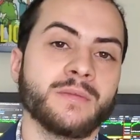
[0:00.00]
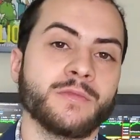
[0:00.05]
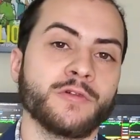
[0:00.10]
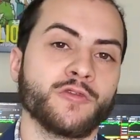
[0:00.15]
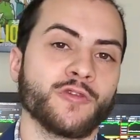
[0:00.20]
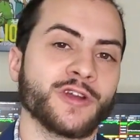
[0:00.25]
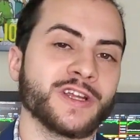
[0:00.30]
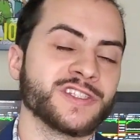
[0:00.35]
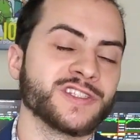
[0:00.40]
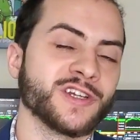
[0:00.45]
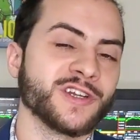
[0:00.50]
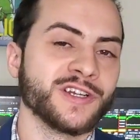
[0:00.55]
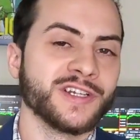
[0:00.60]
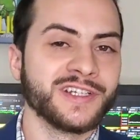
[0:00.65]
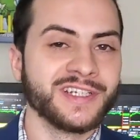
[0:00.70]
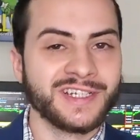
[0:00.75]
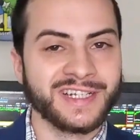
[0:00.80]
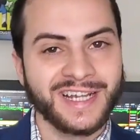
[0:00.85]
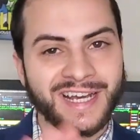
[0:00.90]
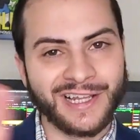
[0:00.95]
Before we get
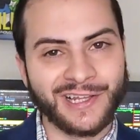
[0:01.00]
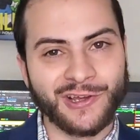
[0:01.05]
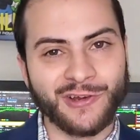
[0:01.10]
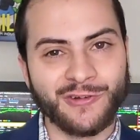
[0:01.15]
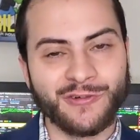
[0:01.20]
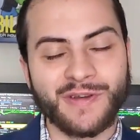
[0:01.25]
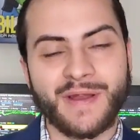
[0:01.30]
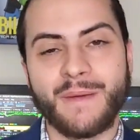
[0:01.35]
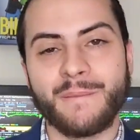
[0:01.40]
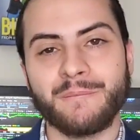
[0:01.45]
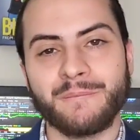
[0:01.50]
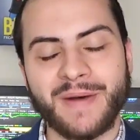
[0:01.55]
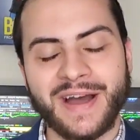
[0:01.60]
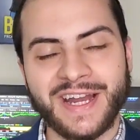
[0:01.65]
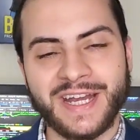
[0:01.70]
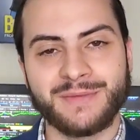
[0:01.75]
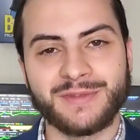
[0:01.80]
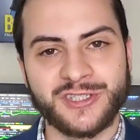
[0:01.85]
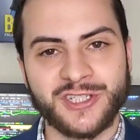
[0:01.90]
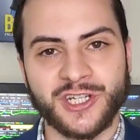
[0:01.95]
started, hello,
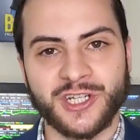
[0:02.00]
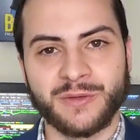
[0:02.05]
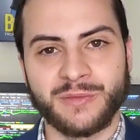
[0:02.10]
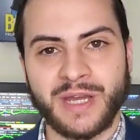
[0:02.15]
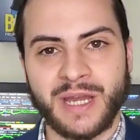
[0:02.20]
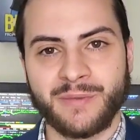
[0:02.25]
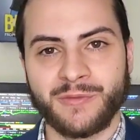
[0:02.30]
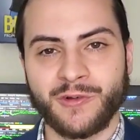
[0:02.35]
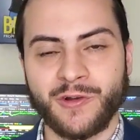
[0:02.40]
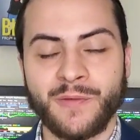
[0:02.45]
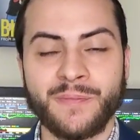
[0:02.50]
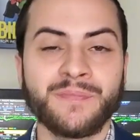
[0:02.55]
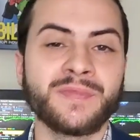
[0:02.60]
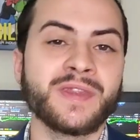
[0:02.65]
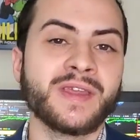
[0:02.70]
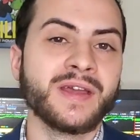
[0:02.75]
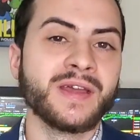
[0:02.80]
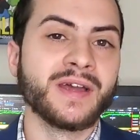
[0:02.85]
my name is Jacob Amaral.